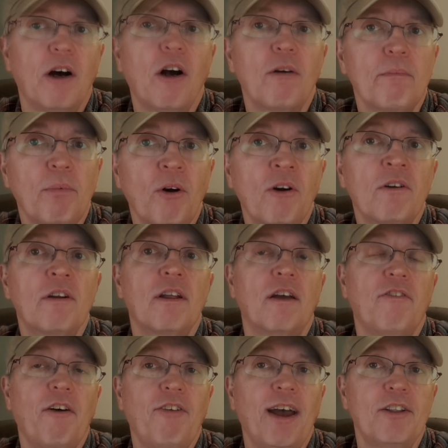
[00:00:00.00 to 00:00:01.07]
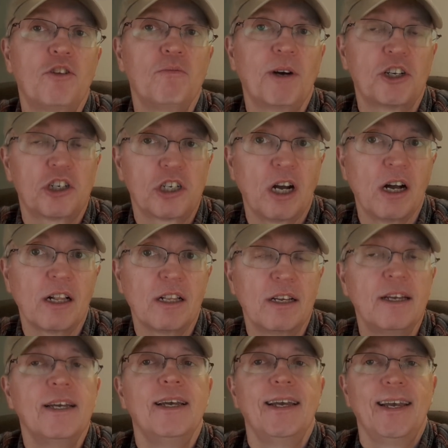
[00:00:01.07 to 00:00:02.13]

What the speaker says: heartburn if I've had too much chocolate.